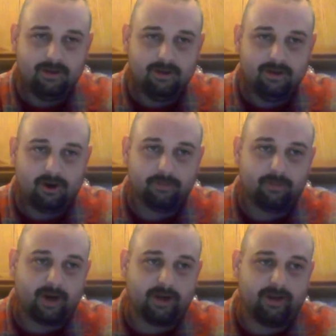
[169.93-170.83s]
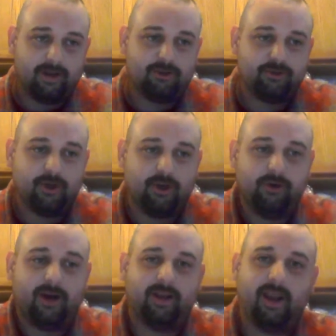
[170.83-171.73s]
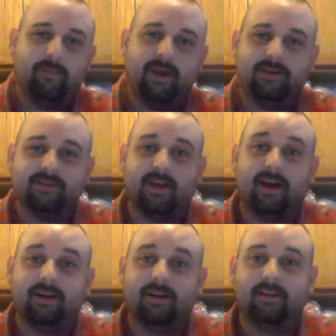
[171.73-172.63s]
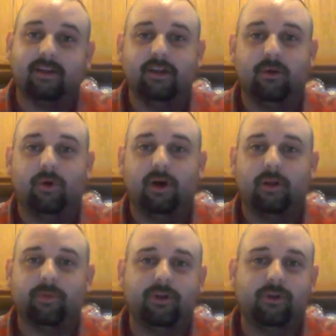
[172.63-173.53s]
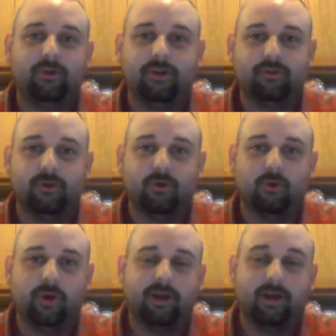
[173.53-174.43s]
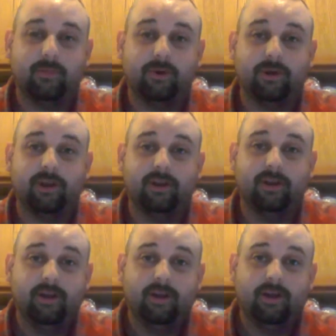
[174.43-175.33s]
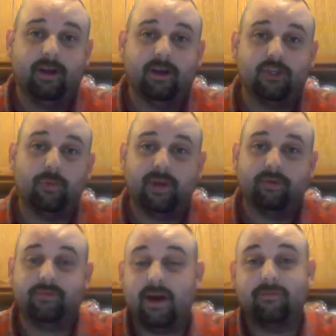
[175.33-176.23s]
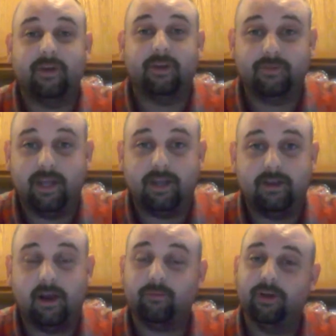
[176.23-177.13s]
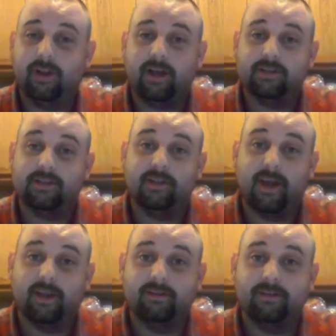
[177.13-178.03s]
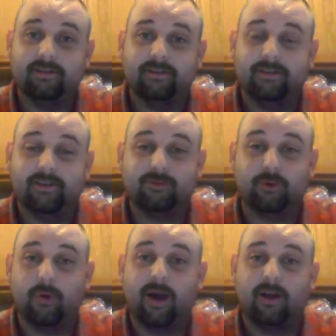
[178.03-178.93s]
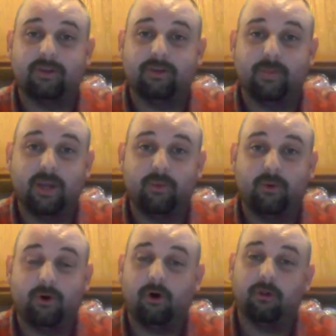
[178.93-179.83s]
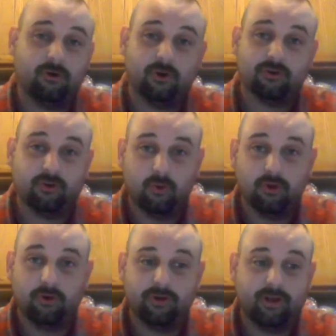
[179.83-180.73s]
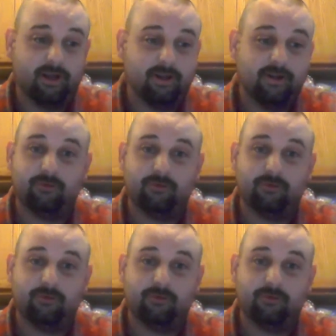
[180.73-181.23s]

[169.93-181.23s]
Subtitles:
on my intro, I came inside and I thought, you know what, I'm going to do this real quick. And I put, join me at 5:15, not realizing that this will go out to people all across the world in different